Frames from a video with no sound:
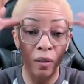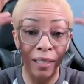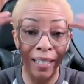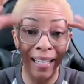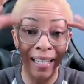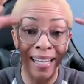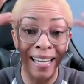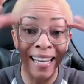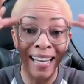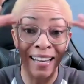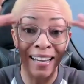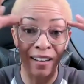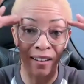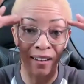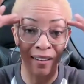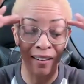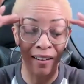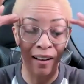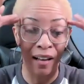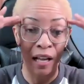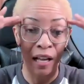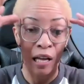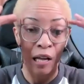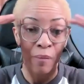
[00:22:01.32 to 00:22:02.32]
here
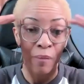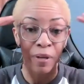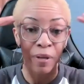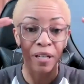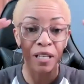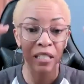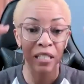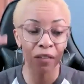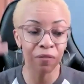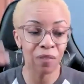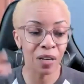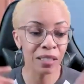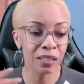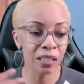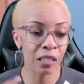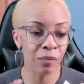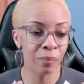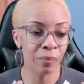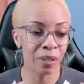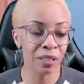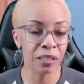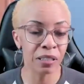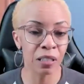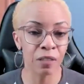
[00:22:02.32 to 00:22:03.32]
because if I tell
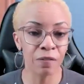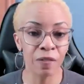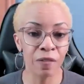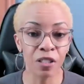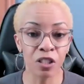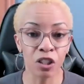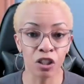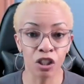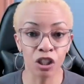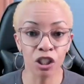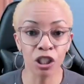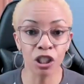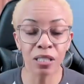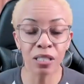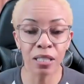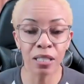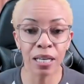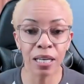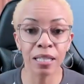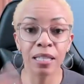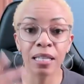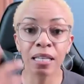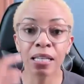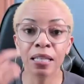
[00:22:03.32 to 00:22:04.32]
myself it's a cheat
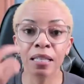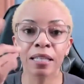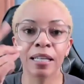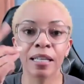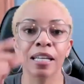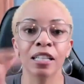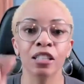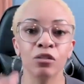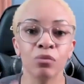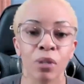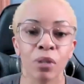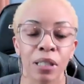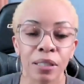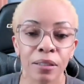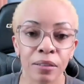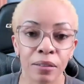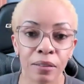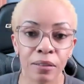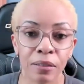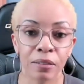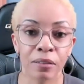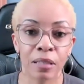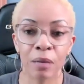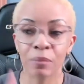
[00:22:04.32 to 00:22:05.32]
day, then guess what?
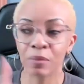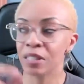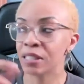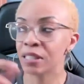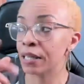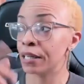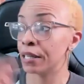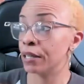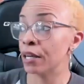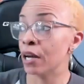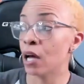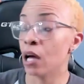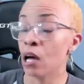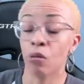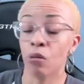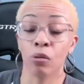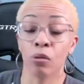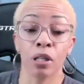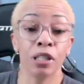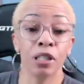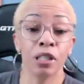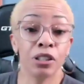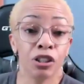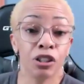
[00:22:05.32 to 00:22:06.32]
And I'm gonna say,
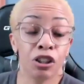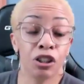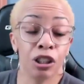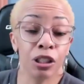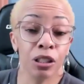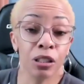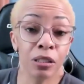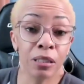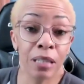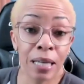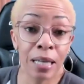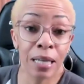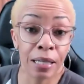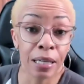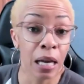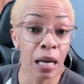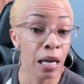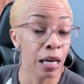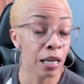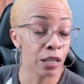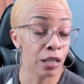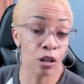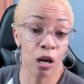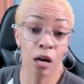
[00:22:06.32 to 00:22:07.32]
well, it's a cheap day,
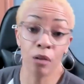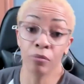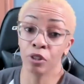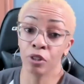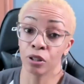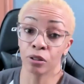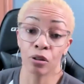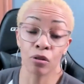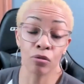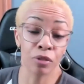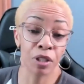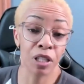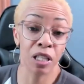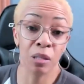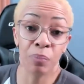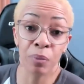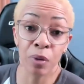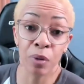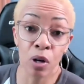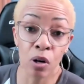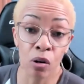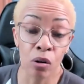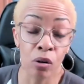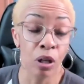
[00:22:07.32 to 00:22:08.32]
so I'm just gonna keep
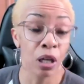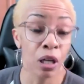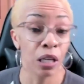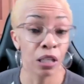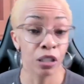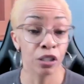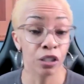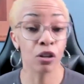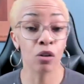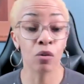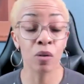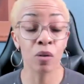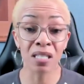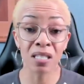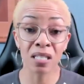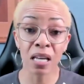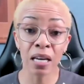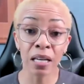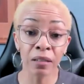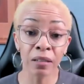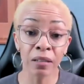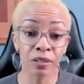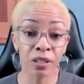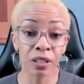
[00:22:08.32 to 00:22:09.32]
on. So
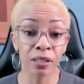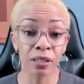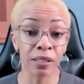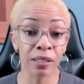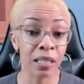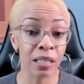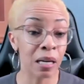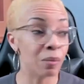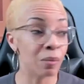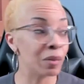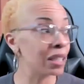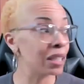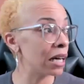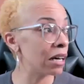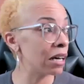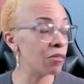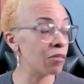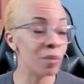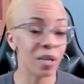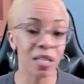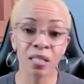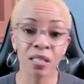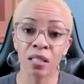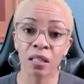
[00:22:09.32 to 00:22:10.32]
instead of just saying I'm allowing
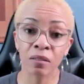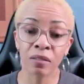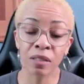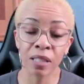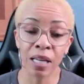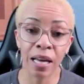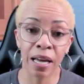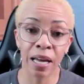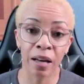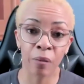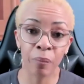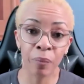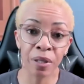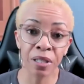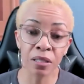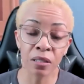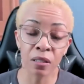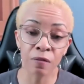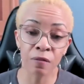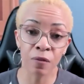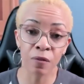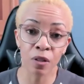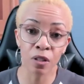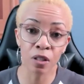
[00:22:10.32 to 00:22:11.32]
myself to have
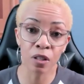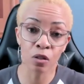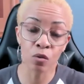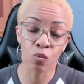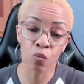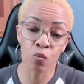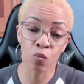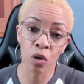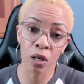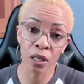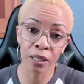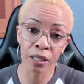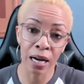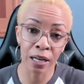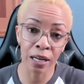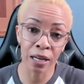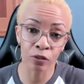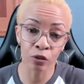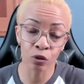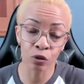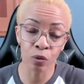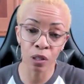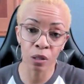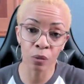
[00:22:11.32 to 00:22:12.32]
pizza for this one out
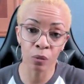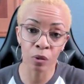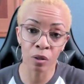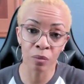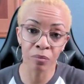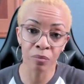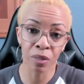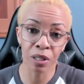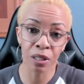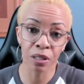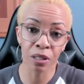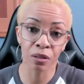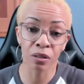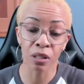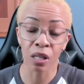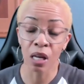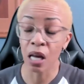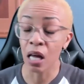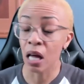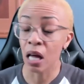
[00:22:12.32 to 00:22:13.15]
of 21 meals,